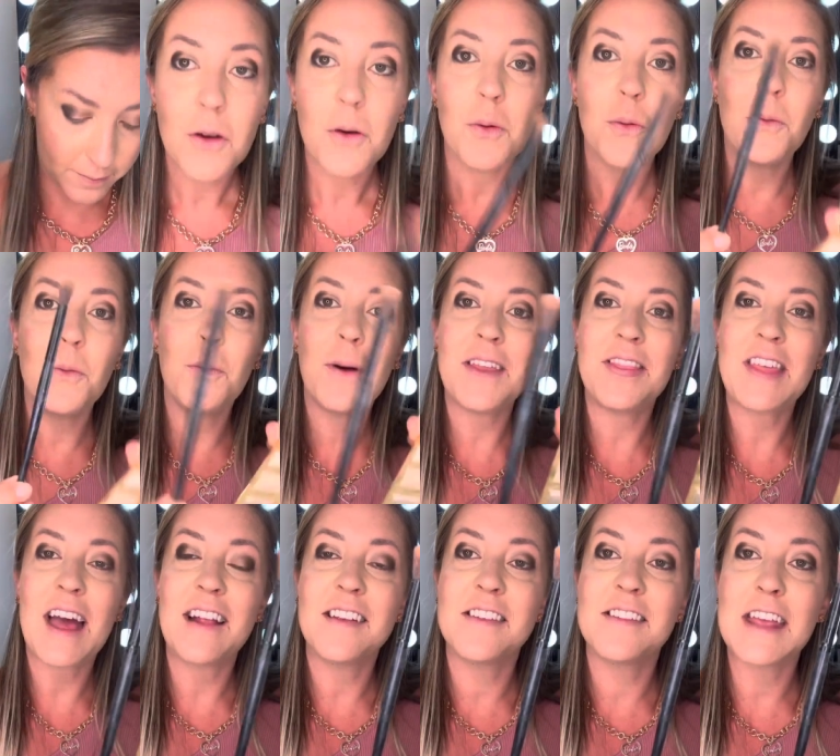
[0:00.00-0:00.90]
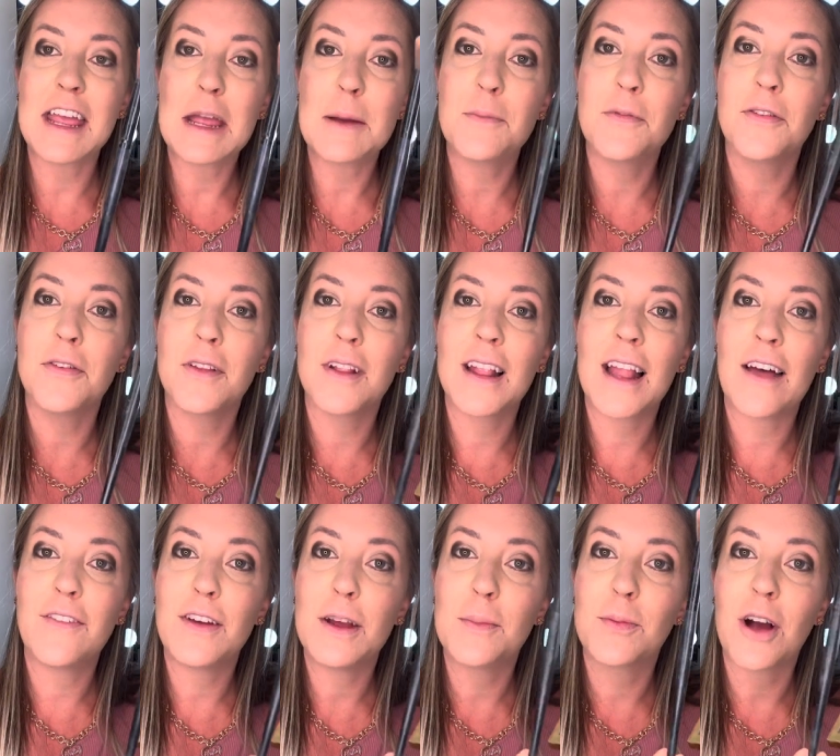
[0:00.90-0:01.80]
With that same
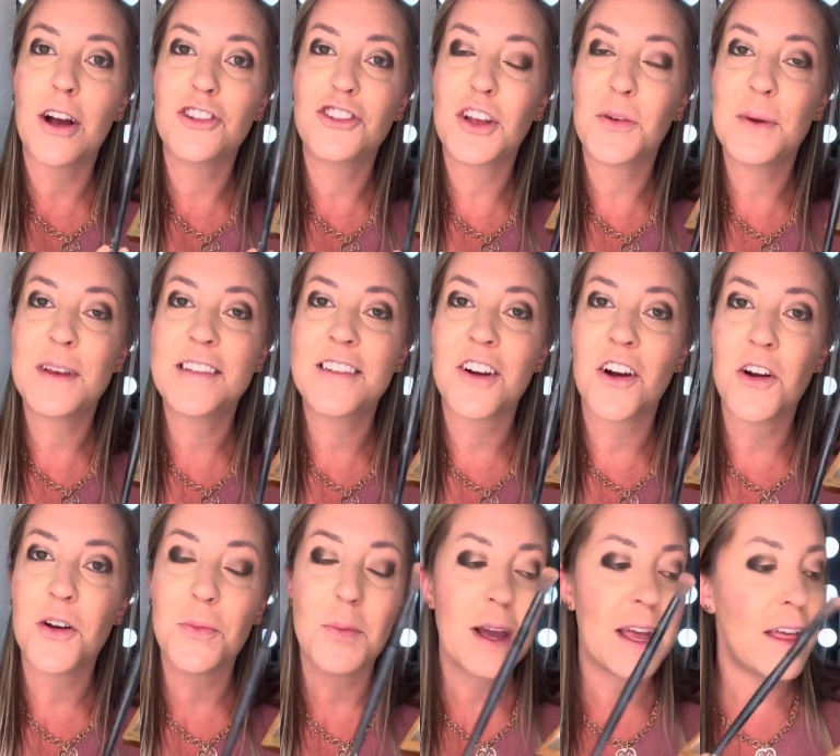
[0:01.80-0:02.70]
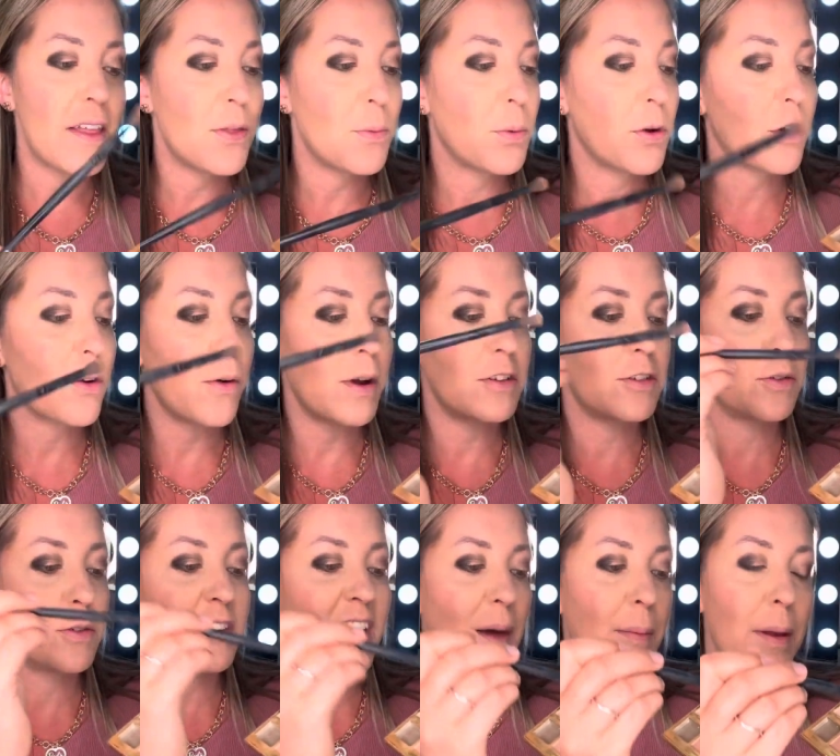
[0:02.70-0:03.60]
fluffy brush that we started with, we're going
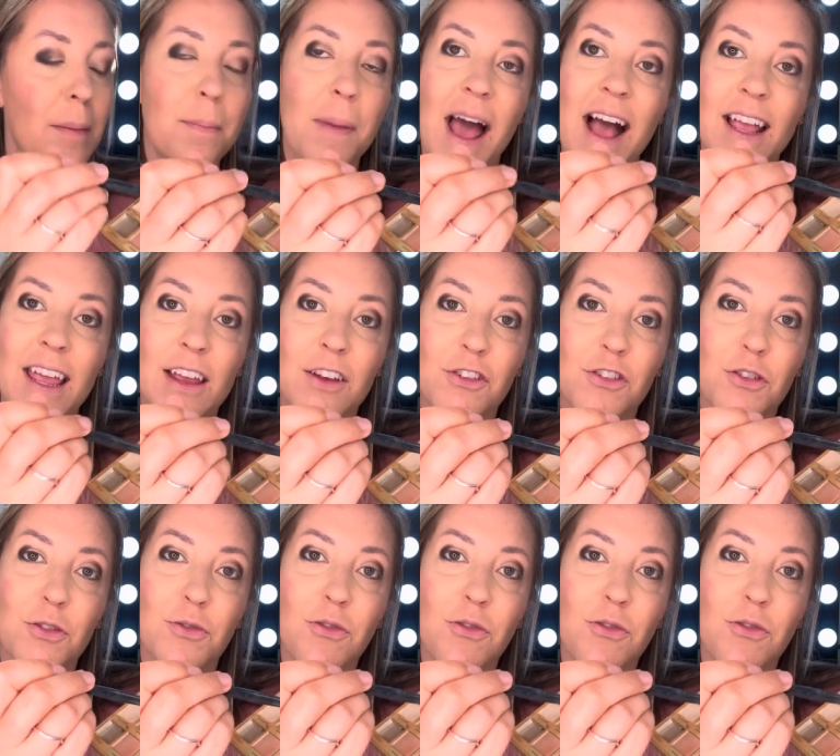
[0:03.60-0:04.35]
to dab it back into